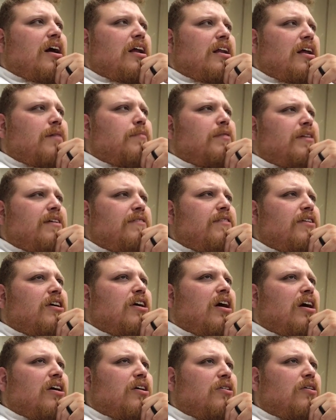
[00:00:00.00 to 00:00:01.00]
I believe he
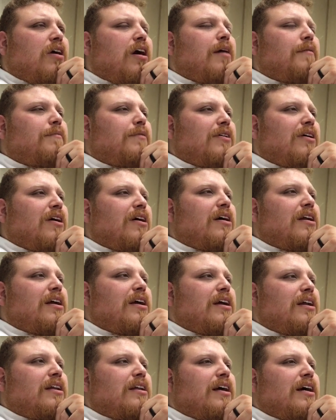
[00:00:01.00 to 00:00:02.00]
caught a crappie on
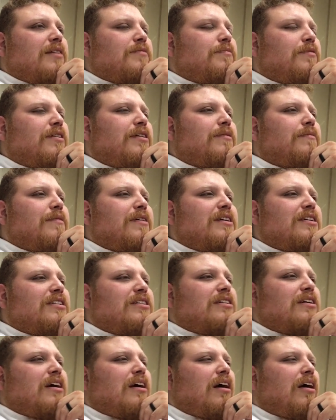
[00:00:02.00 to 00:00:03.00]
it, and that's pretty much
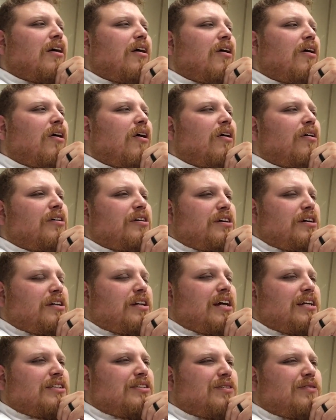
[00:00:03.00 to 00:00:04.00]
all.
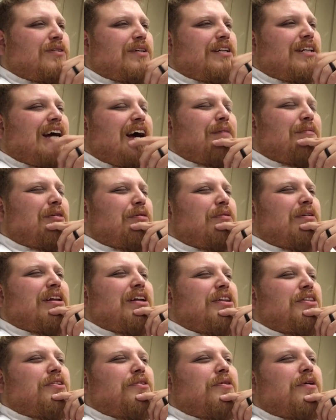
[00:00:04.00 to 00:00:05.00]
That's the only time he really
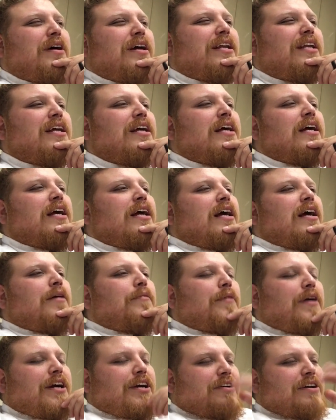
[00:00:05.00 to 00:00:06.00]
threw it.
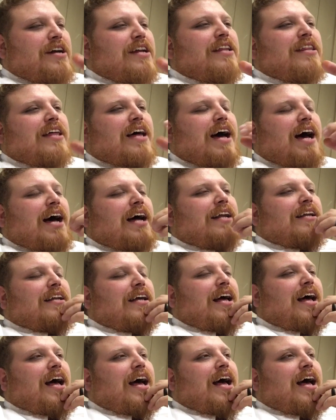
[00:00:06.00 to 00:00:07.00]
But I created that,
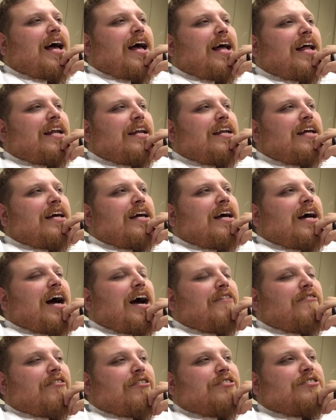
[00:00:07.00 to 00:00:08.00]
and
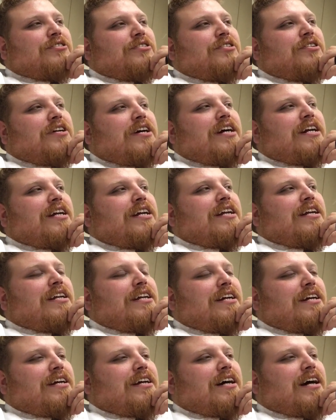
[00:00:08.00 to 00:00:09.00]
I've also created
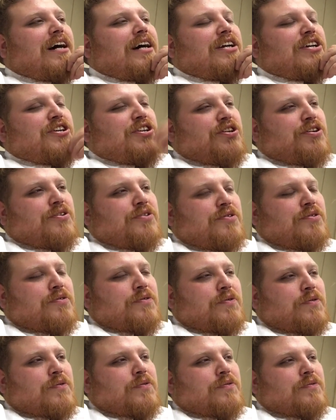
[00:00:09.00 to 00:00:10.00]
a
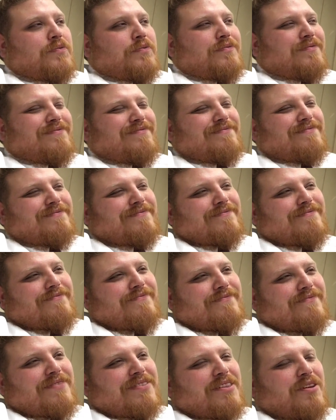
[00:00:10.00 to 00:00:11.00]
new.
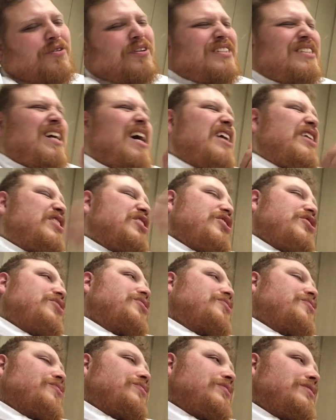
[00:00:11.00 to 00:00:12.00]
Well, it's not
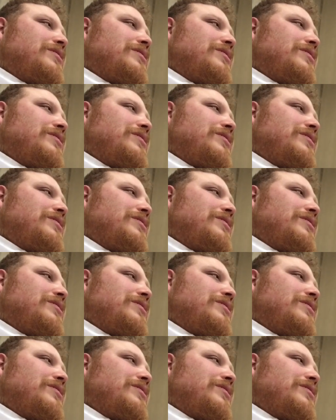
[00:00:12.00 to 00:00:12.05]
new.